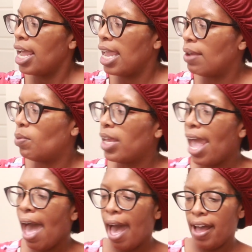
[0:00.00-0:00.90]
and we
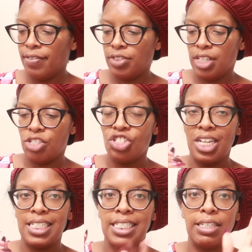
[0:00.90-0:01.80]
have the
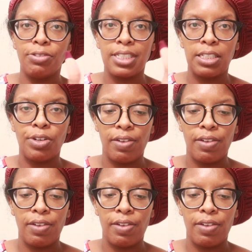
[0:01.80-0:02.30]
Chi Silk Silk